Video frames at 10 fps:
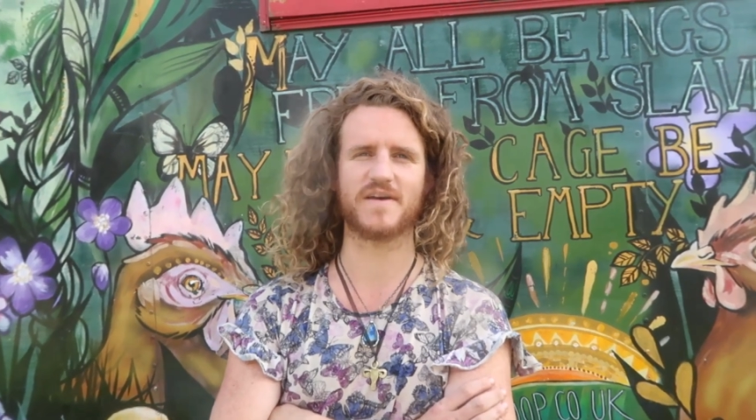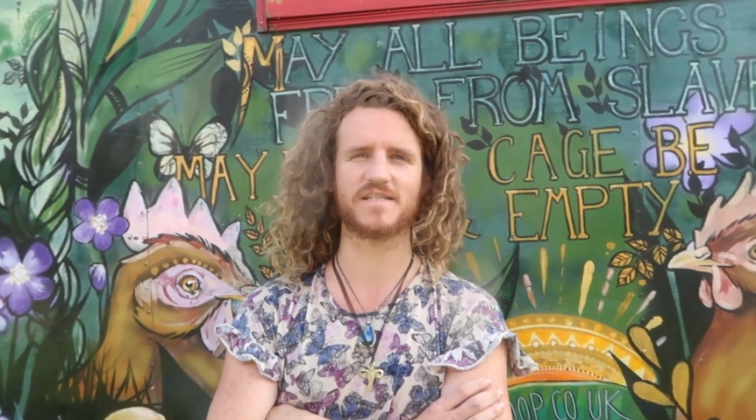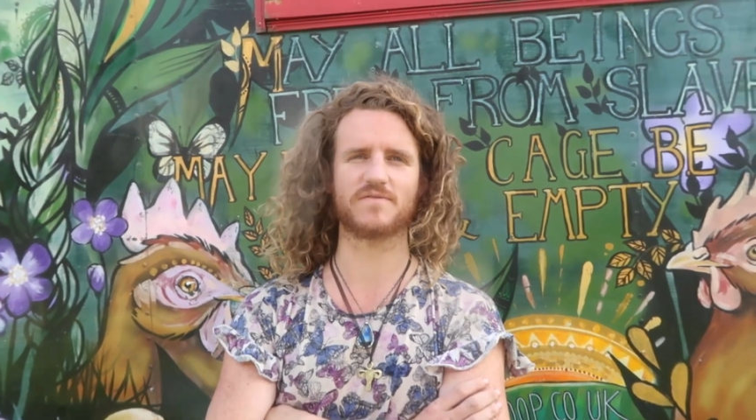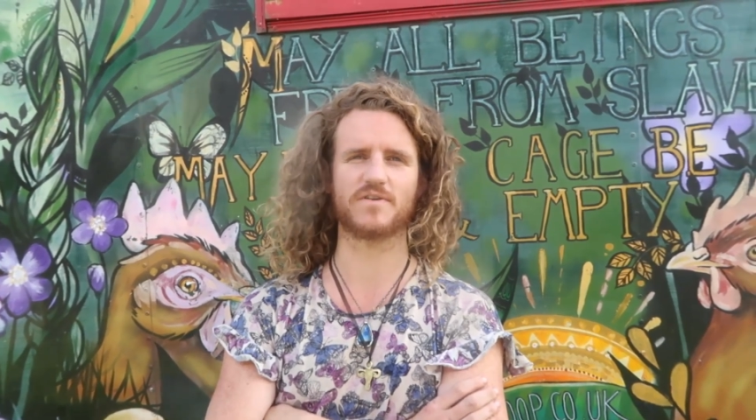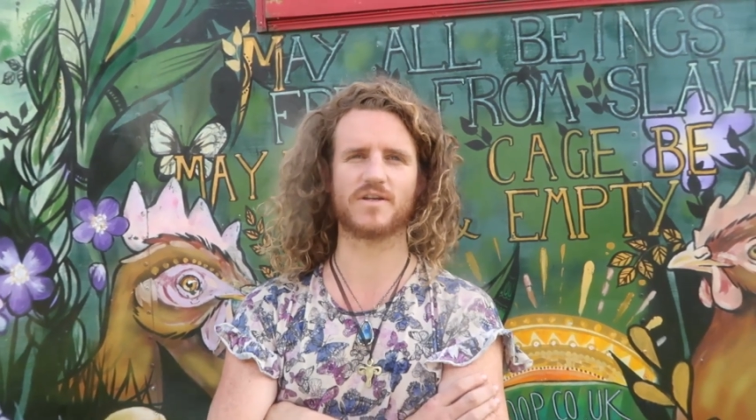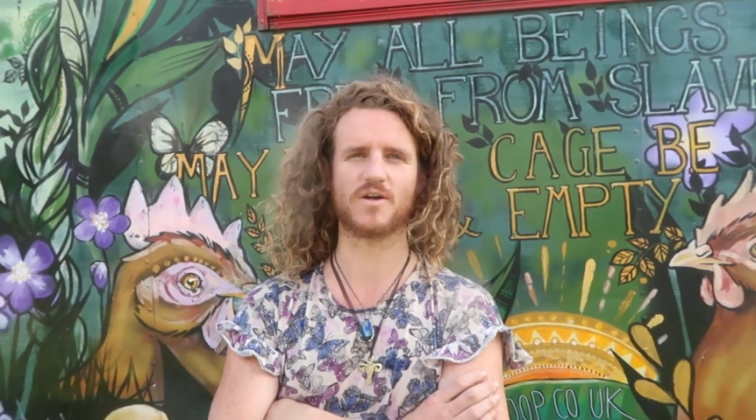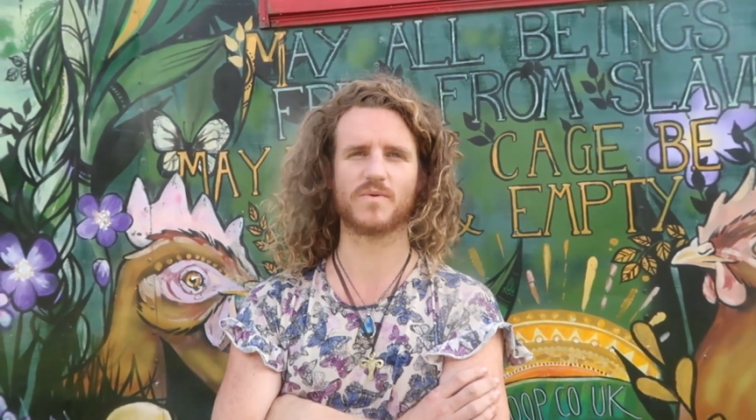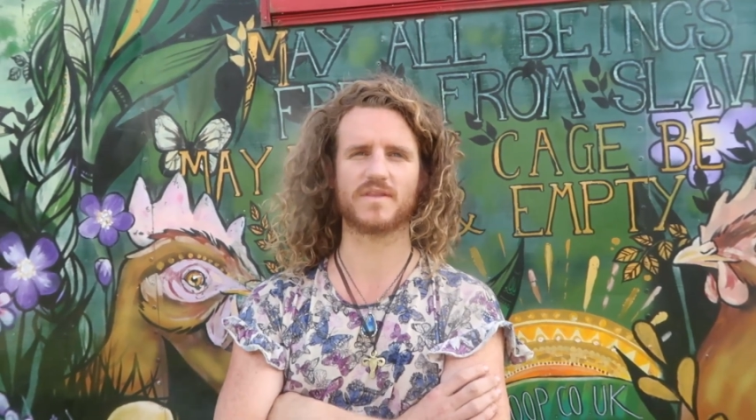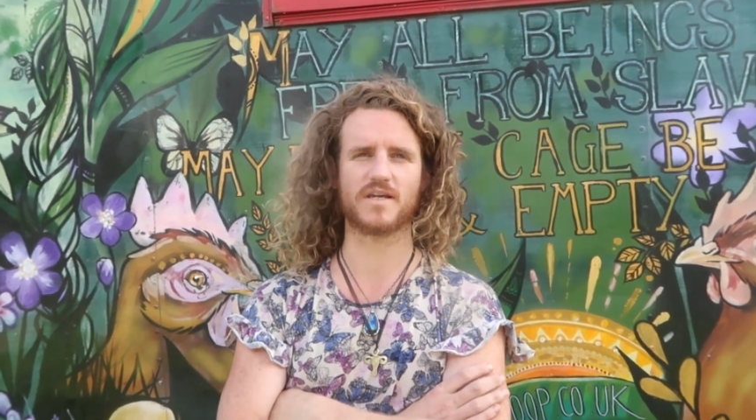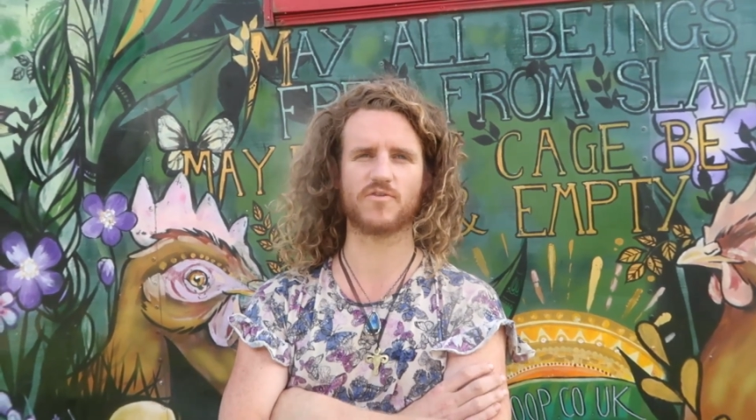festival you know
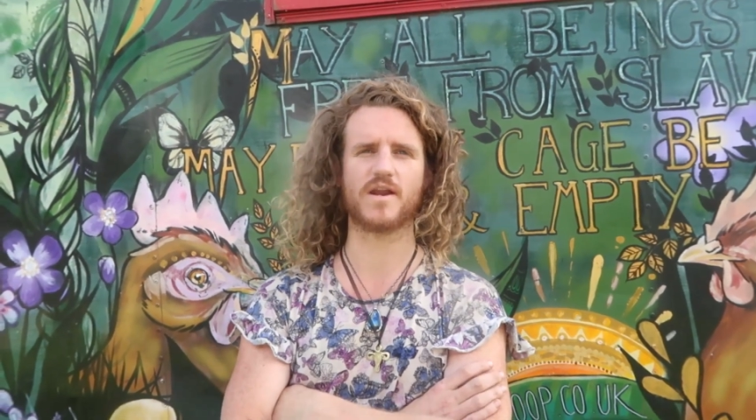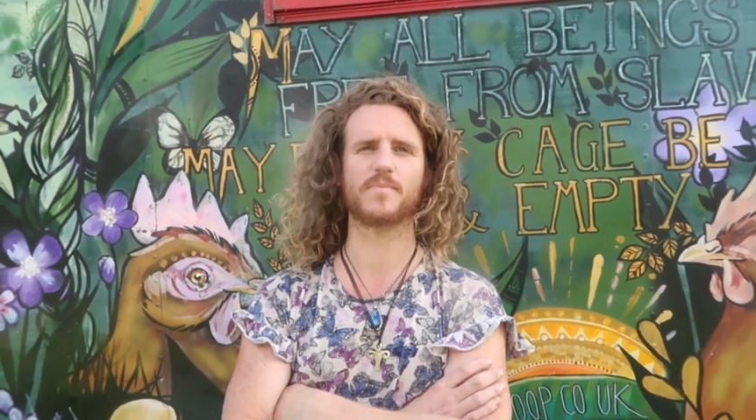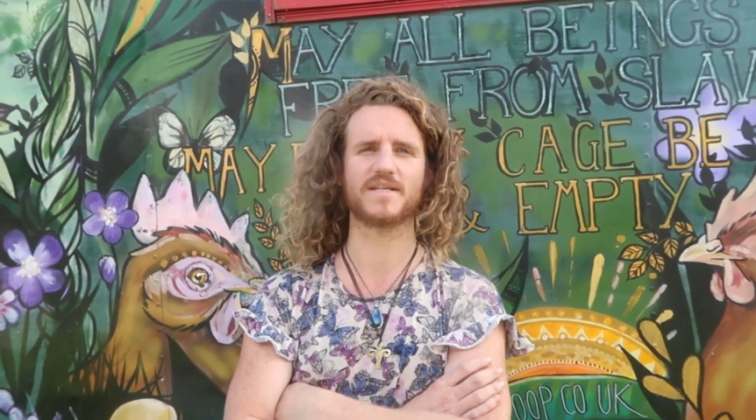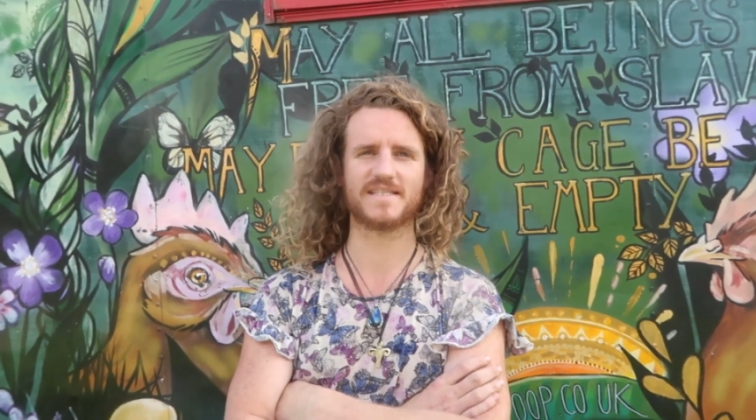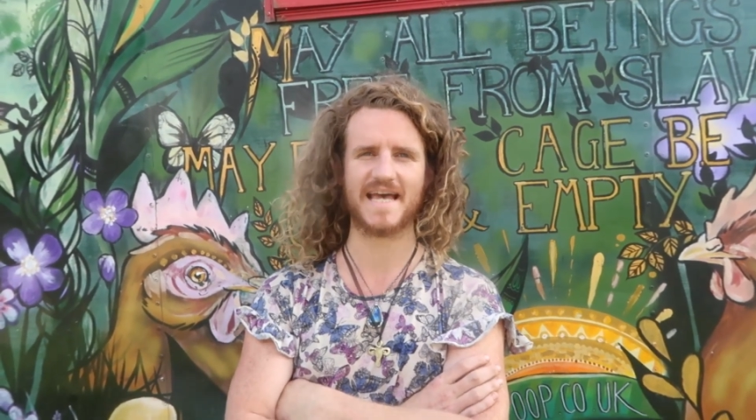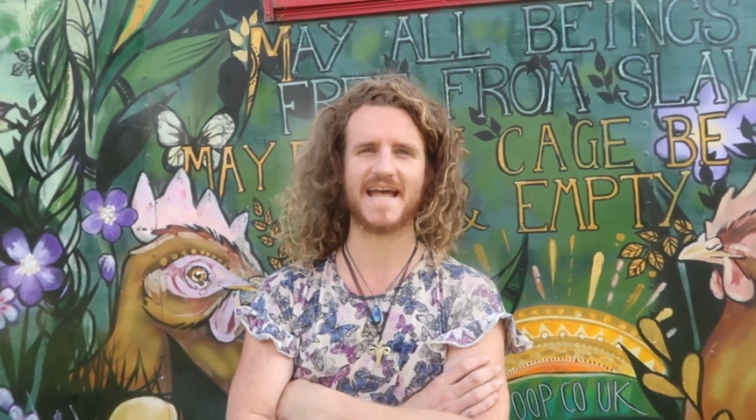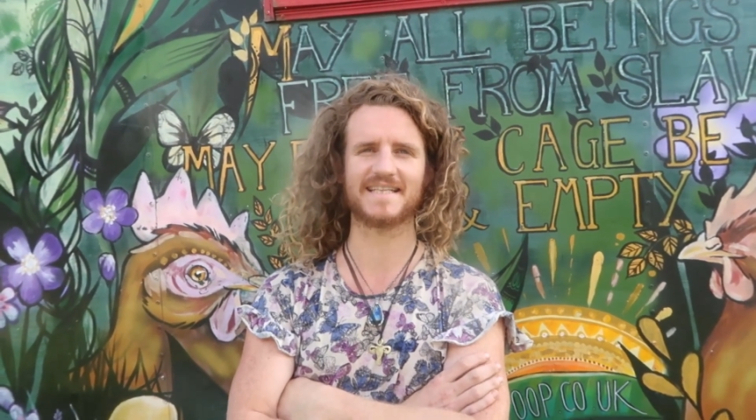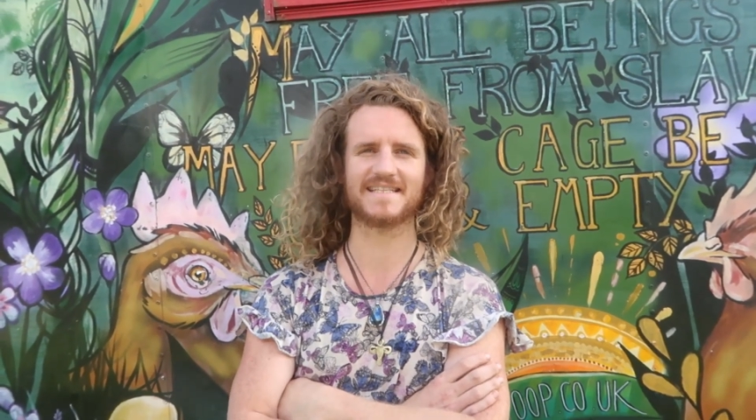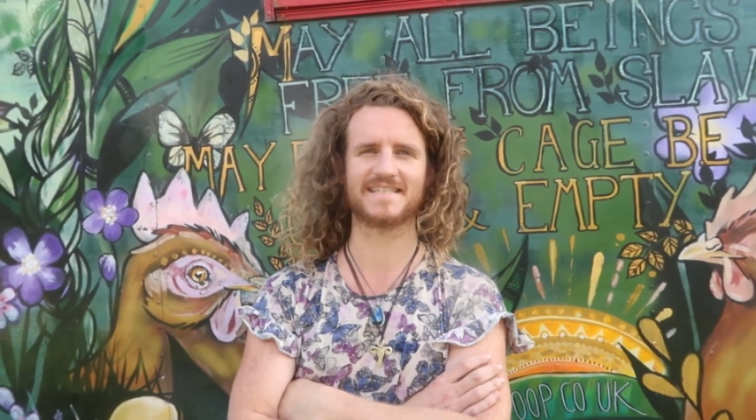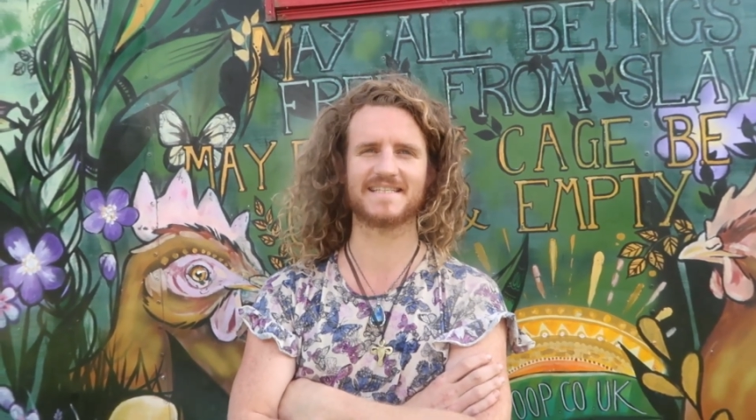with incredible
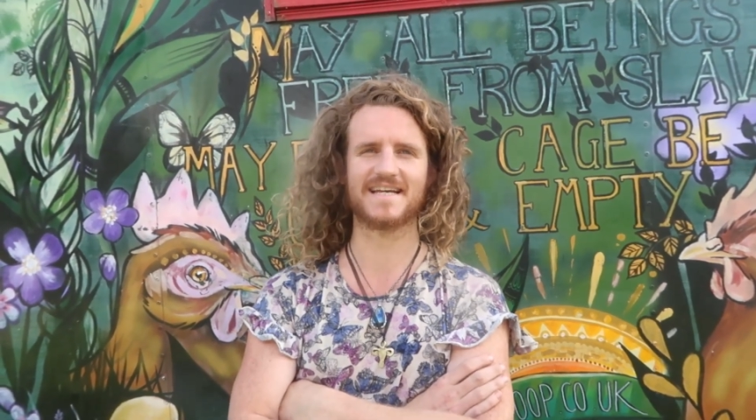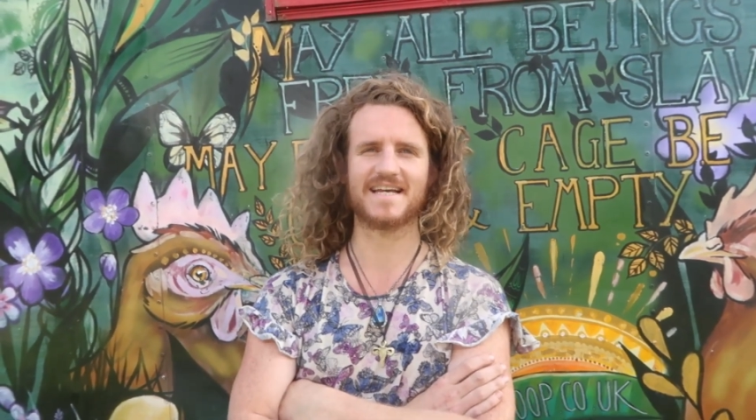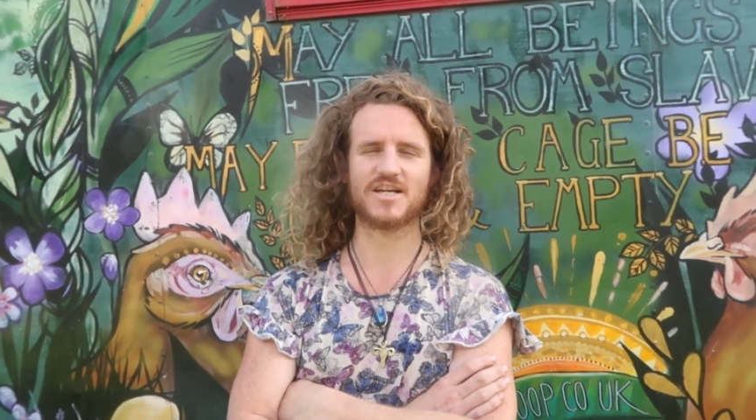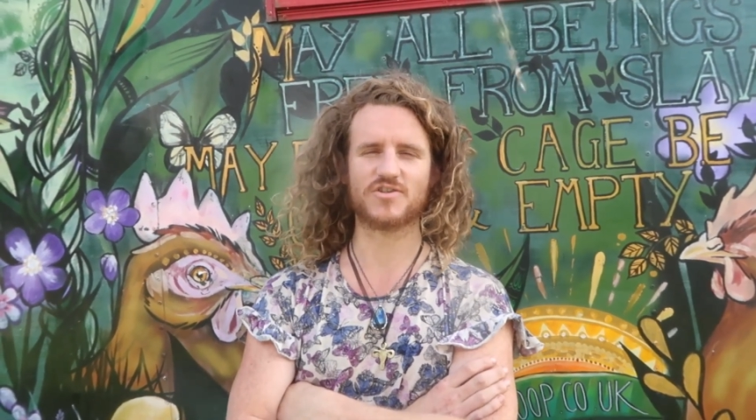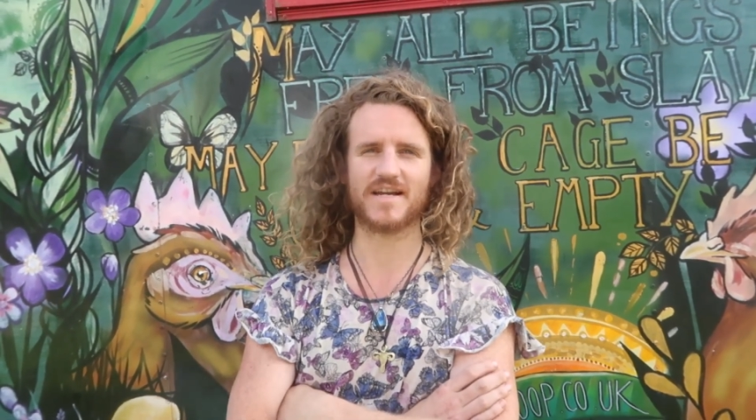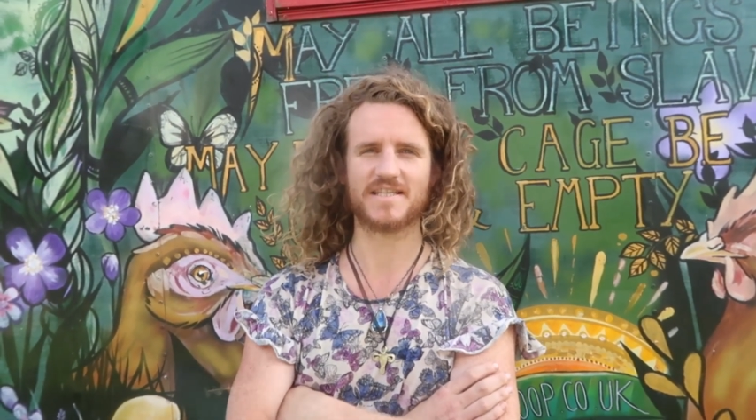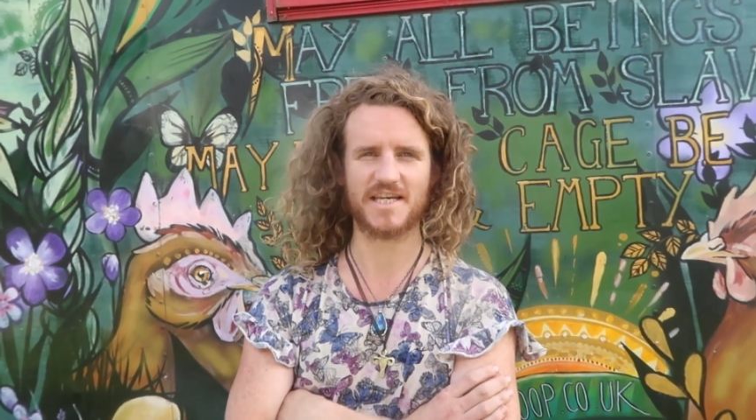intent yeah trying